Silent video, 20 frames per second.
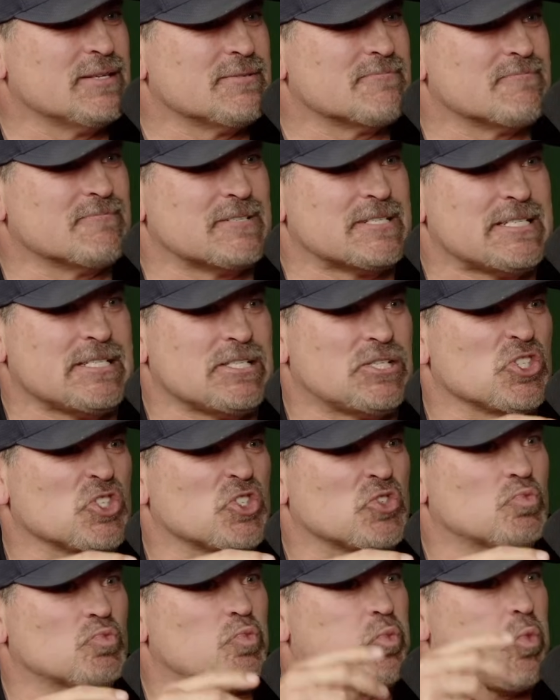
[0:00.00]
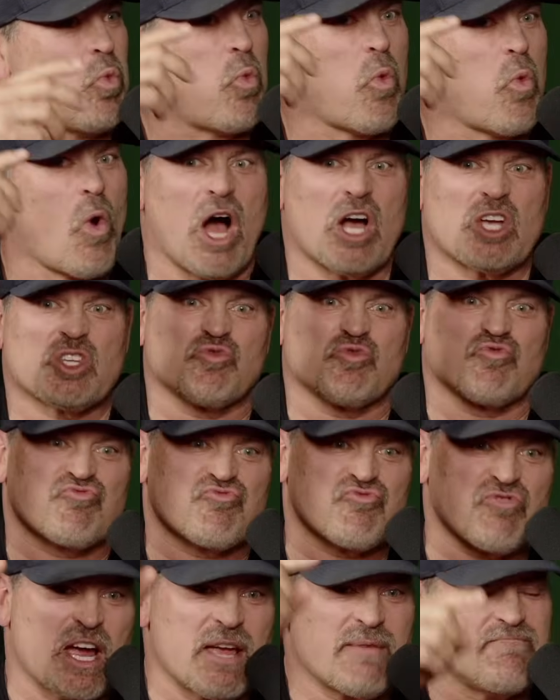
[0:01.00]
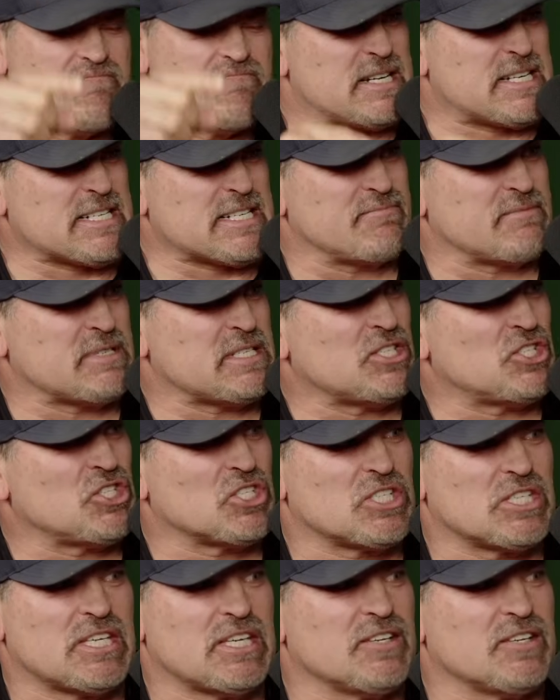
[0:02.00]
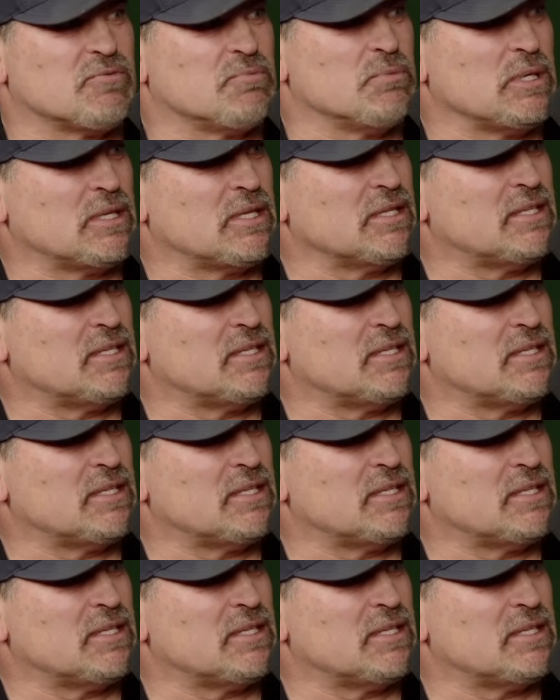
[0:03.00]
Wayne just walks right by me and just gives me the